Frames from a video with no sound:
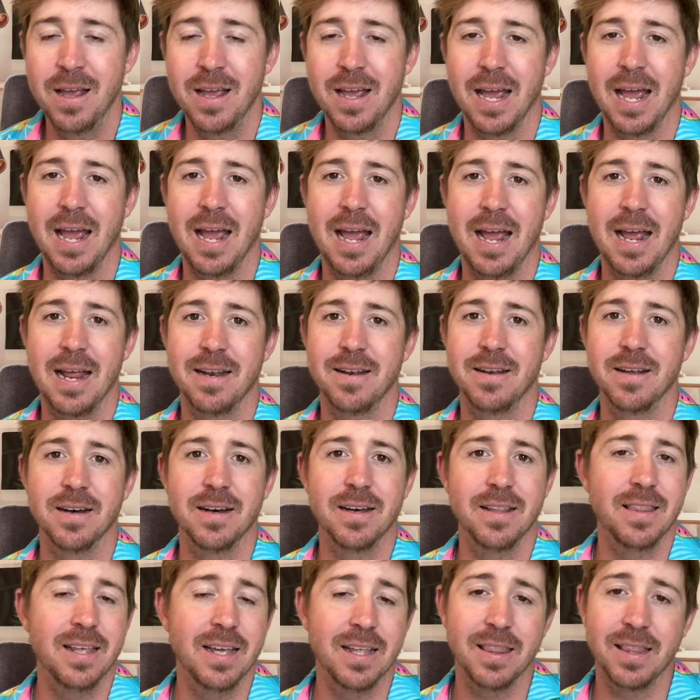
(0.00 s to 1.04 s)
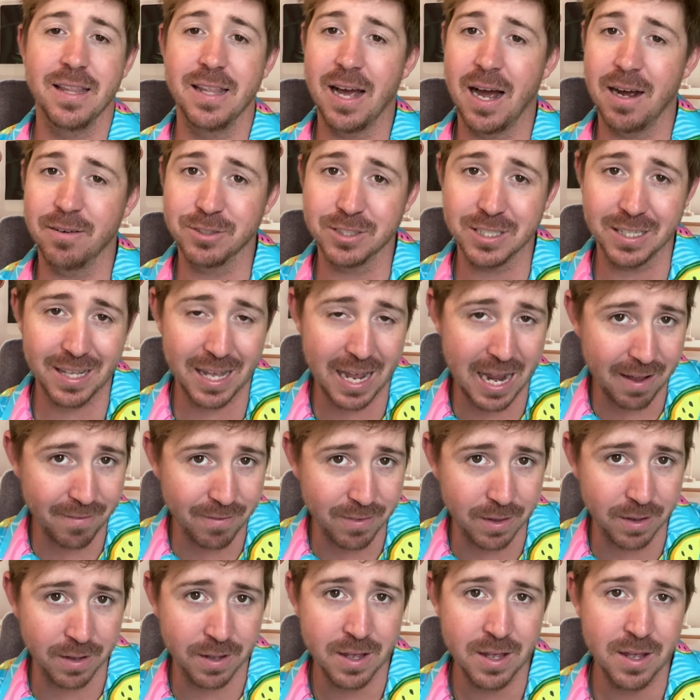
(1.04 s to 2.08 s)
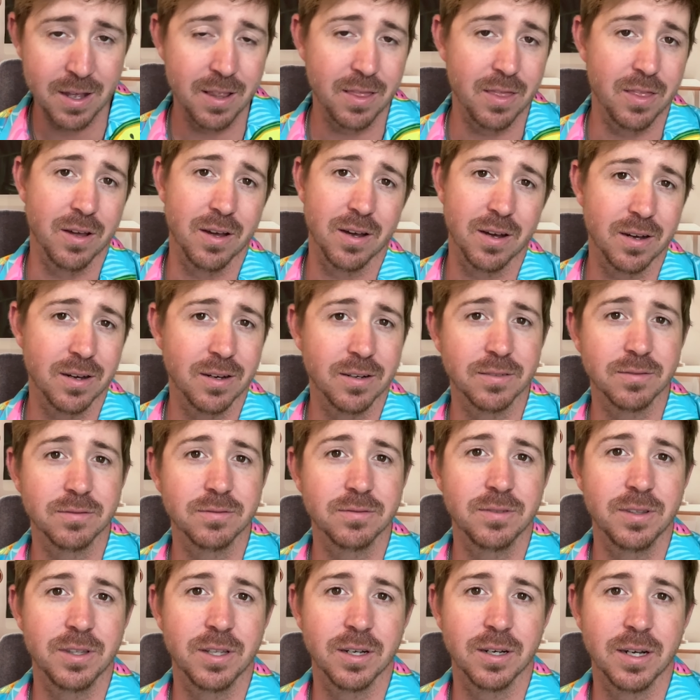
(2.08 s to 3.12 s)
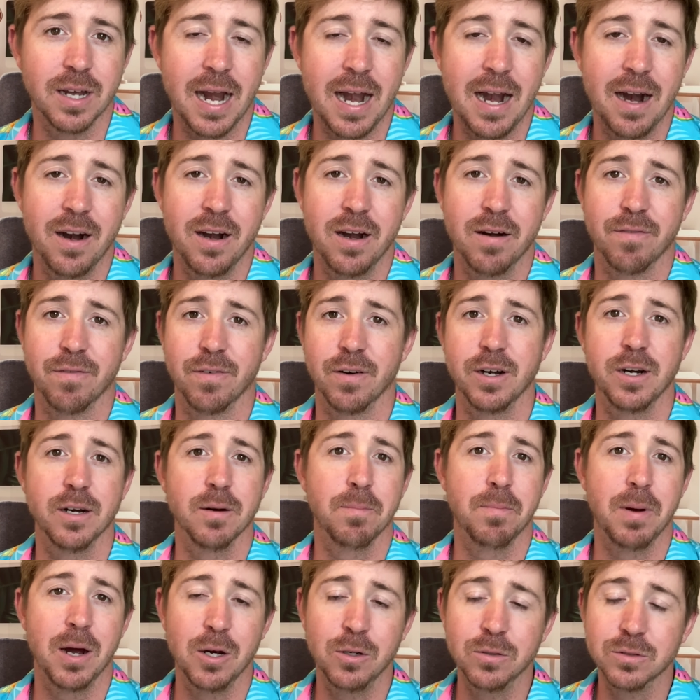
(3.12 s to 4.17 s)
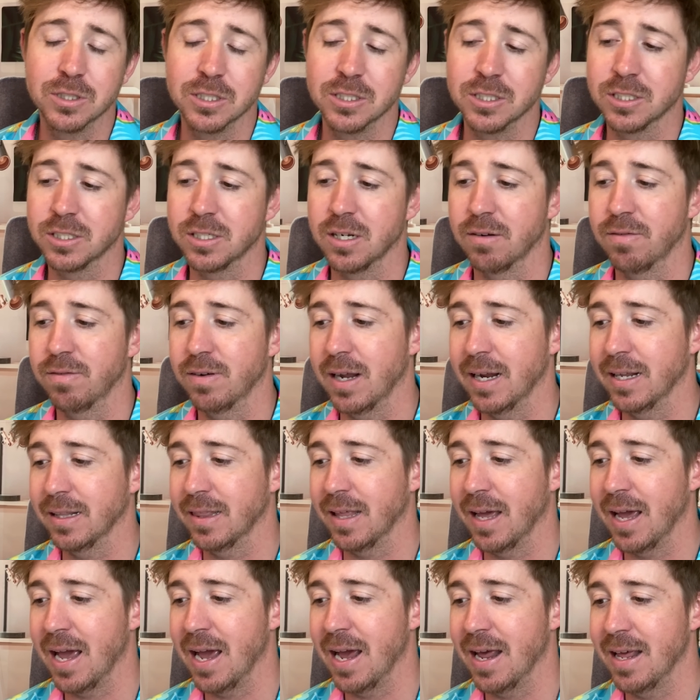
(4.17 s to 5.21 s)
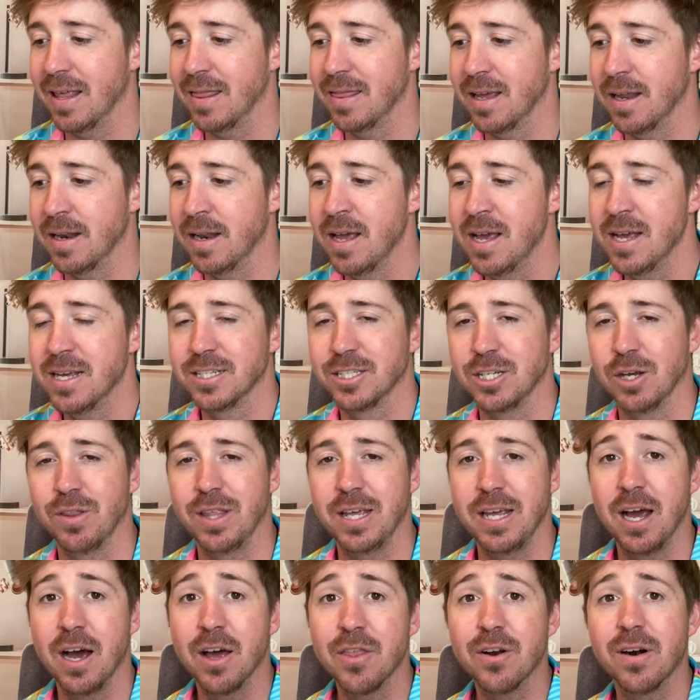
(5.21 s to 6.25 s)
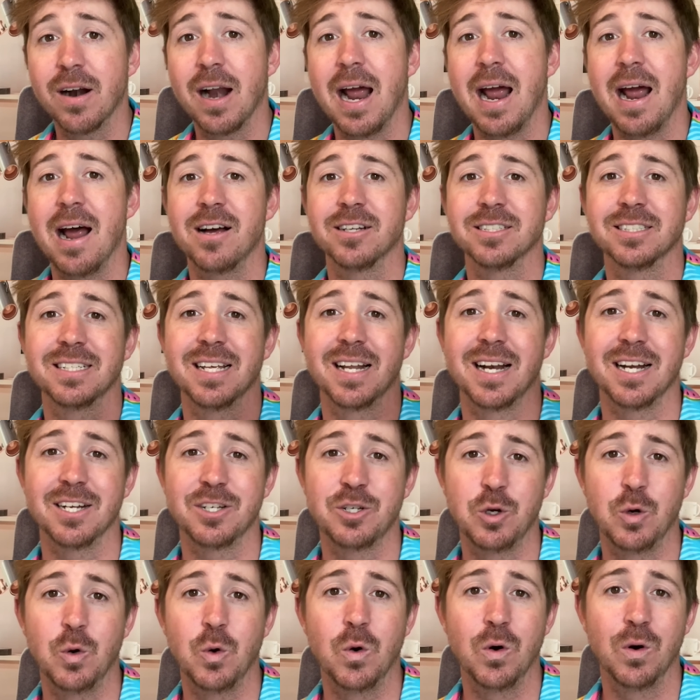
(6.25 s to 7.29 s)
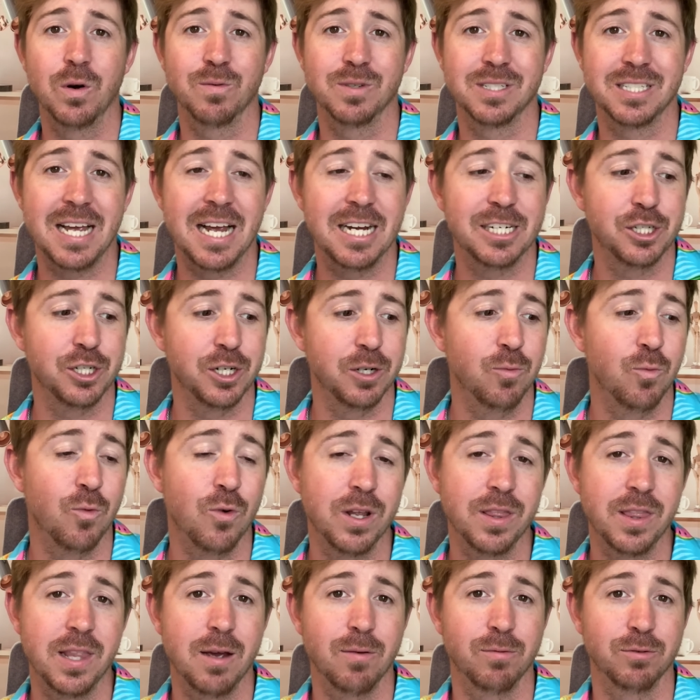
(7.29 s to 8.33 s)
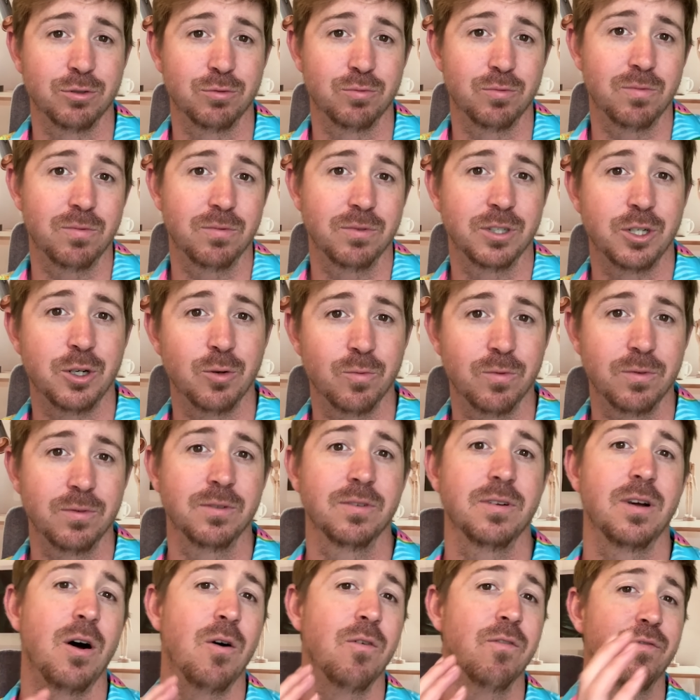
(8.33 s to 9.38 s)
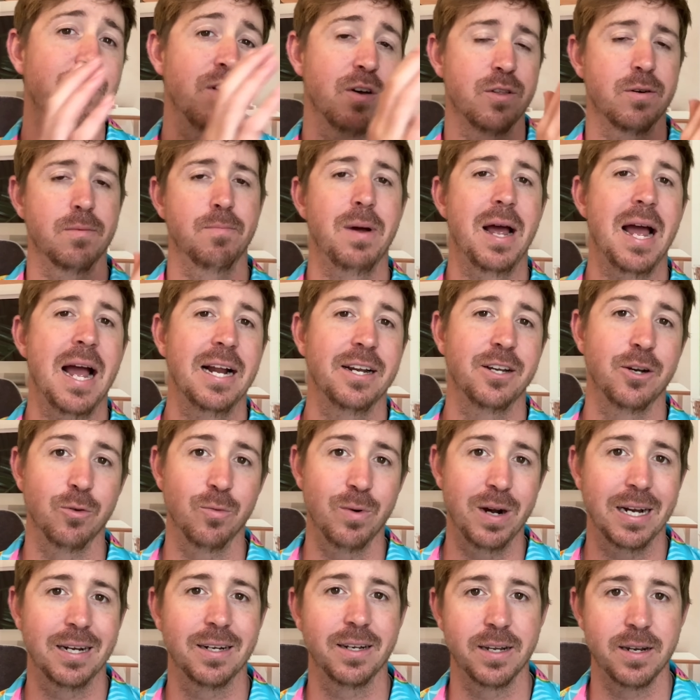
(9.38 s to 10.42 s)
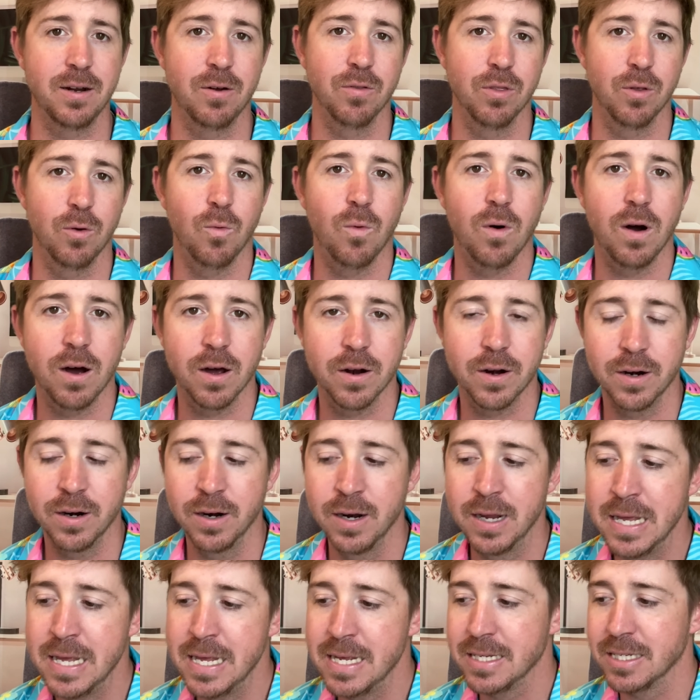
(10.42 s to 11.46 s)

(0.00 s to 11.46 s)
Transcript: And uh, then obviously they have the, the the area for your boats and stuff like that. And then so the other house that I toured was actually one that was on further back directly on the water.